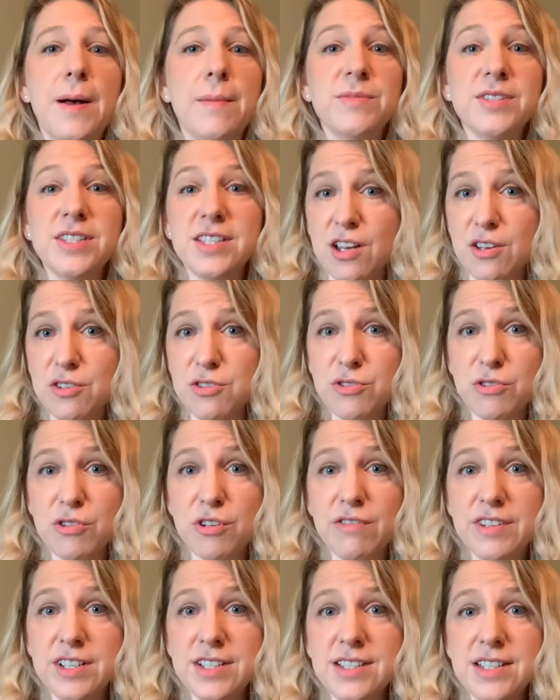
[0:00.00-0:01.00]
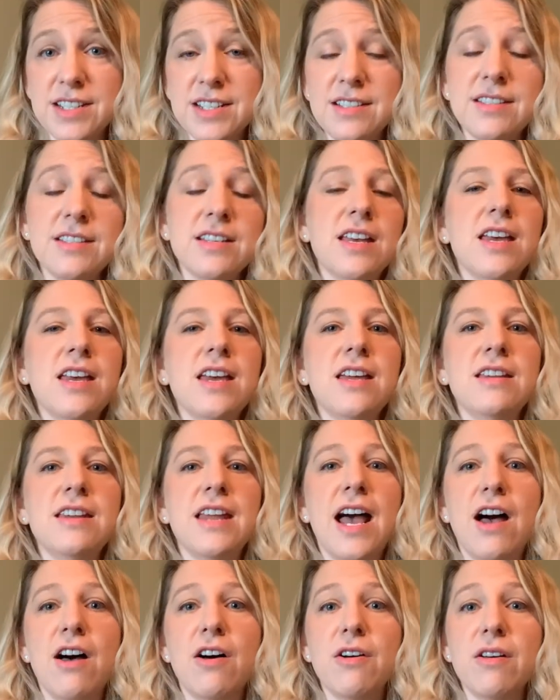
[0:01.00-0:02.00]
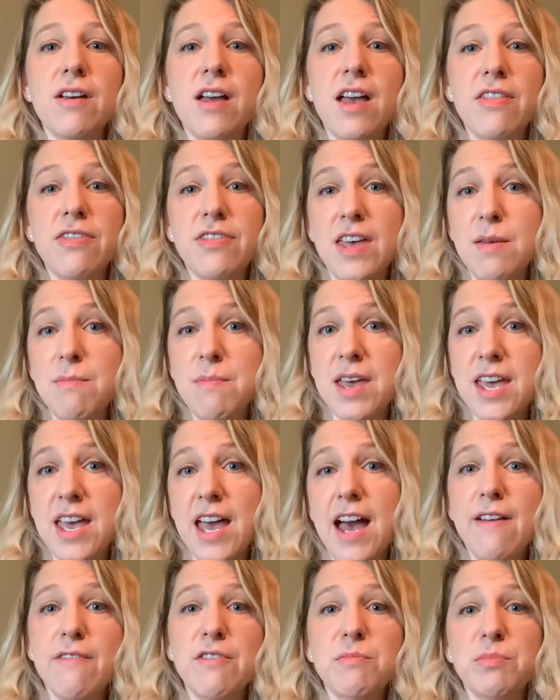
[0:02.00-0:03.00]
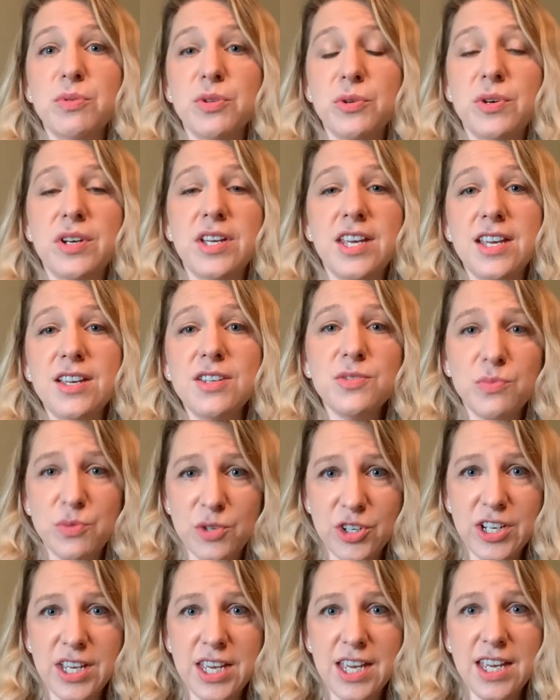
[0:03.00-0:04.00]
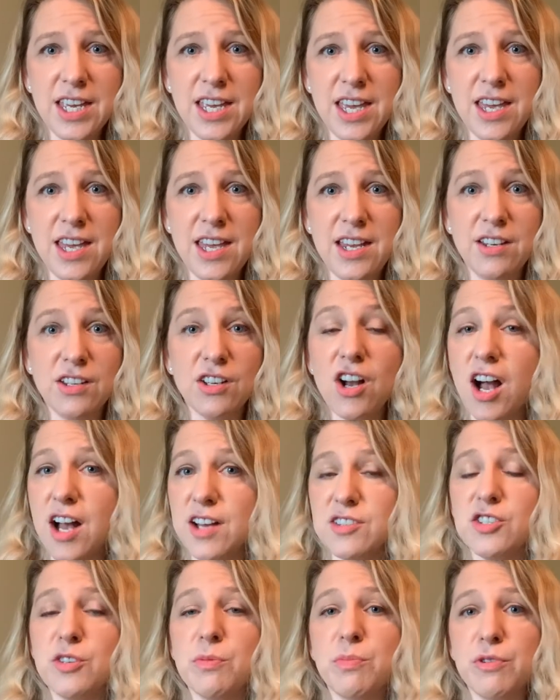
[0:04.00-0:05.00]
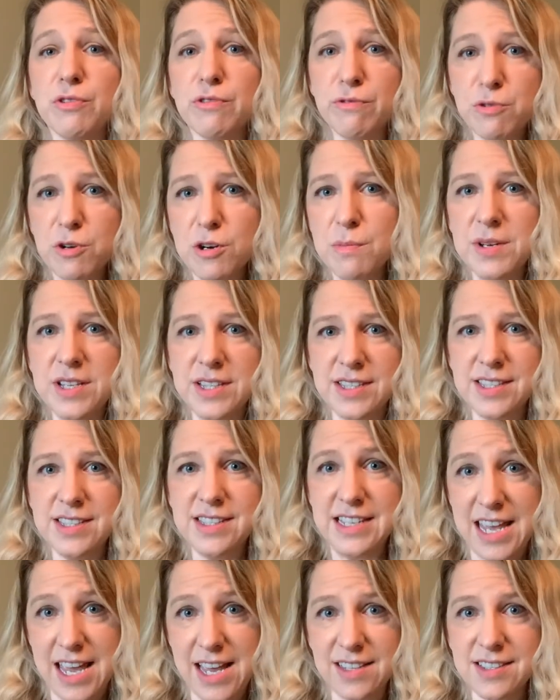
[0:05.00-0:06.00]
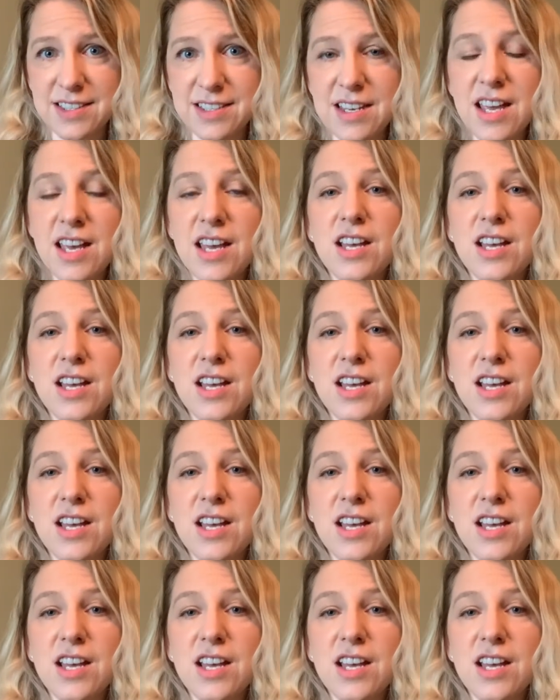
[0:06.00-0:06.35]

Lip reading: sells services, now they may have employees working in cost of performance states.